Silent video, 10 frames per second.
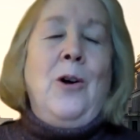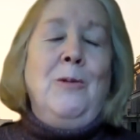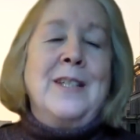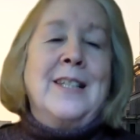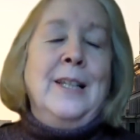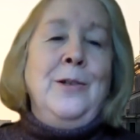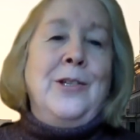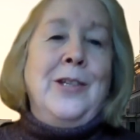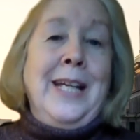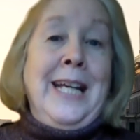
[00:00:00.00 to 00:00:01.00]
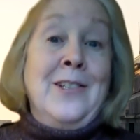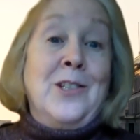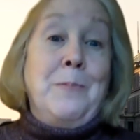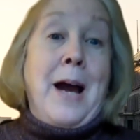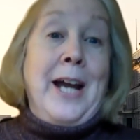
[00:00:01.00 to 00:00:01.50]
Even though it was loosely
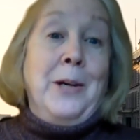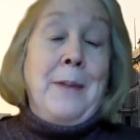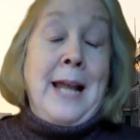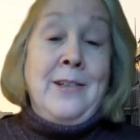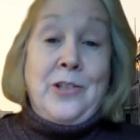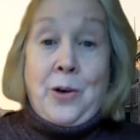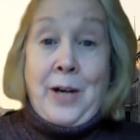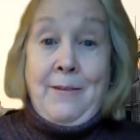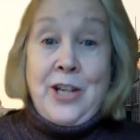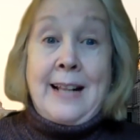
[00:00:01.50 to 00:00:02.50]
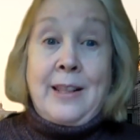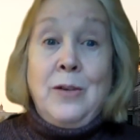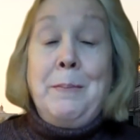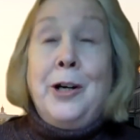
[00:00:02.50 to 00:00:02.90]
inspired by the story of Jack the Ripper,